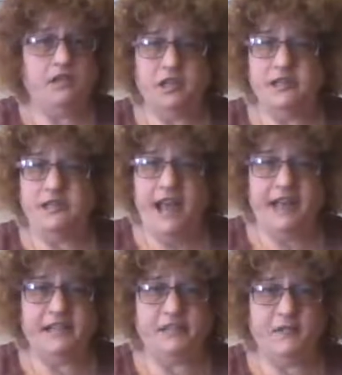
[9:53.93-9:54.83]
just
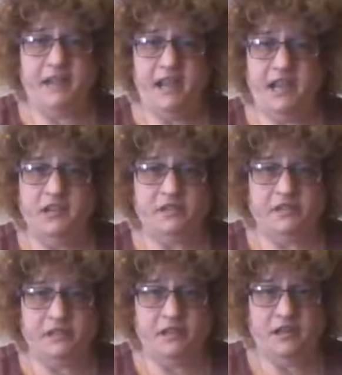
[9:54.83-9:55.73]
ask for the
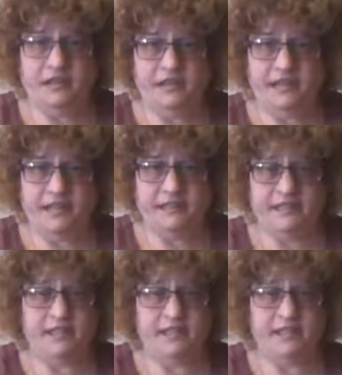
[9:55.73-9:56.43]
angels to assist,